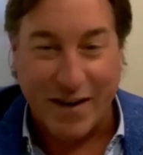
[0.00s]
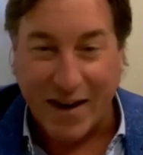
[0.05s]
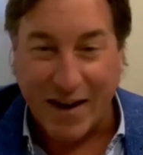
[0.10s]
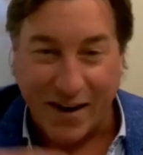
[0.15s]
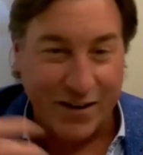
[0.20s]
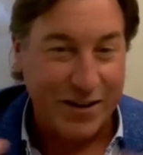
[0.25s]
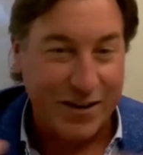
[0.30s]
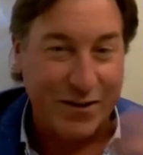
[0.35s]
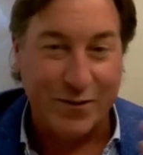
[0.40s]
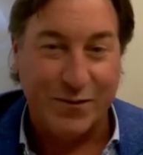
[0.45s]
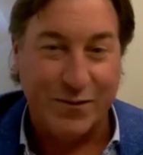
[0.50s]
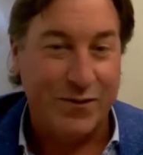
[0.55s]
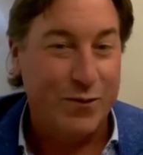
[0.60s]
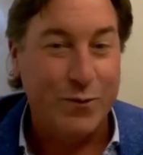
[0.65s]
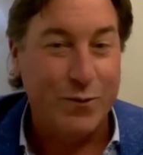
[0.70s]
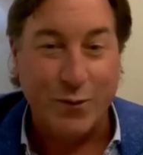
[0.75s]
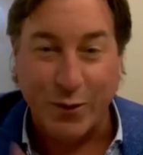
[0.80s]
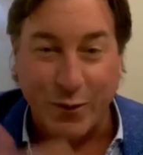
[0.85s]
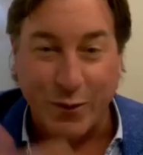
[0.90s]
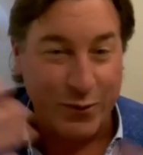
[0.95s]
How do you
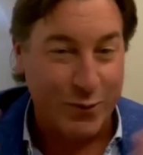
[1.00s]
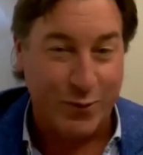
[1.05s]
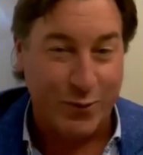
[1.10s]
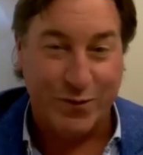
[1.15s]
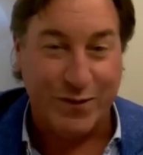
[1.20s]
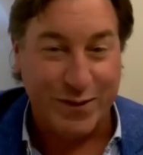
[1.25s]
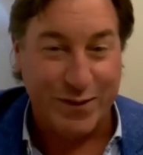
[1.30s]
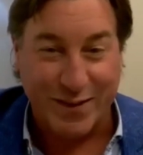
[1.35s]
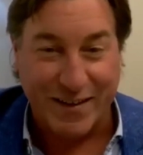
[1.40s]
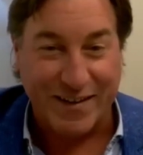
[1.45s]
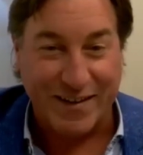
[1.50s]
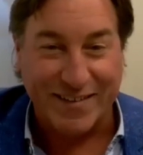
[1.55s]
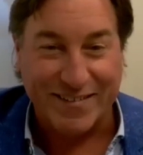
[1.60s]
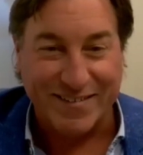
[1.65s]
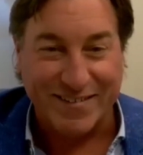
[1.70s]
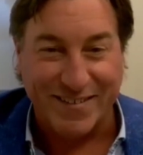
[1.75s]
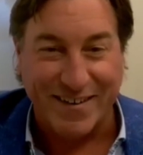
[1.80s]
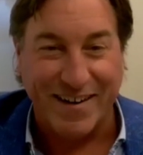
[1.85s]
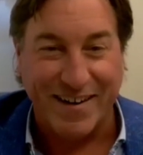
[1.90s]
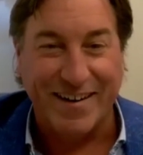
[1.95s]
do those sorts of
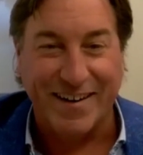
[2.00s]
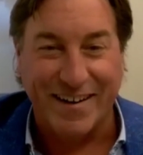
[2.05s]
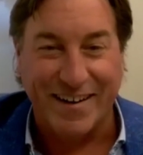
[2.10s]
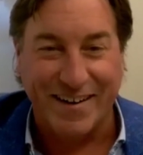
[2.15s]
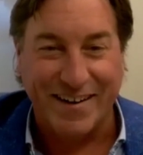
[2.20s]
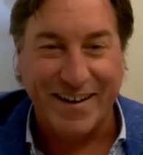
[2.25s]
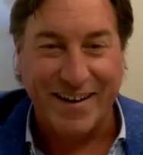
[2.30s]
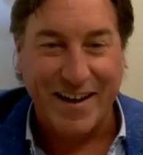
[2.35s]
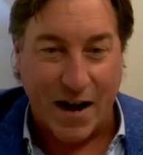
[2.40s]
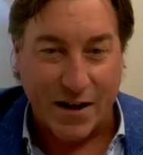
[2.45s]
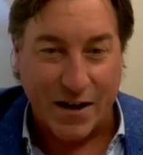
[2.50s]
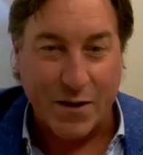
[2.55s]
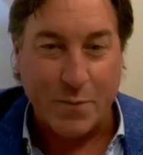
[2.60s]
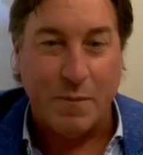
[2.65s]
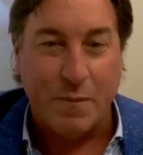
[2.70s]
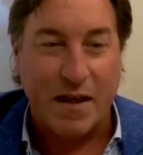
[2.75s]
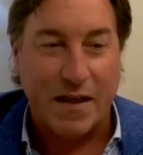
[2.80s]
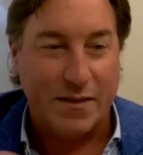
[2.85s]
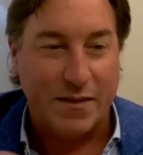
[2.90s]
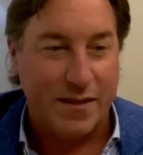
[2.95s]
things, right? And how do you
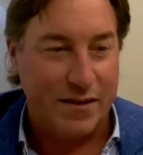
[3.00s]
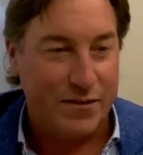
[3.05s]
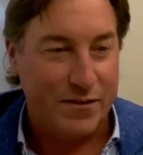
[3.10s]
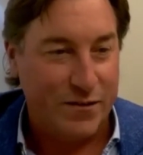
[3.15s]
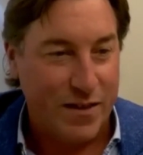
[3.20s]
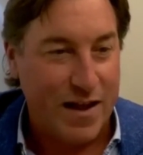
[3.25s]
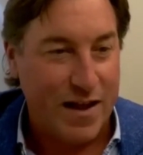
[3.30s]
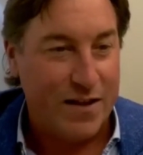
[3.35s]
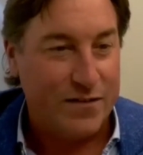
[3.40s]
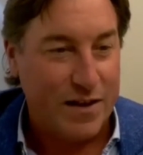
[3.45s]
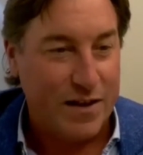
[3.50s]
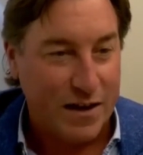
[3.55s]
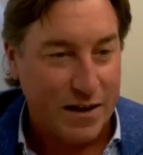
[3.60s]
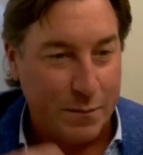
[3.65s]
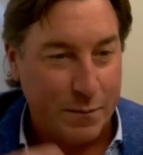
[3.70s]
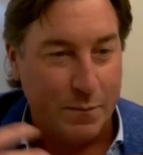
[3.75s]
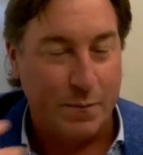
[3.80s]
make things last?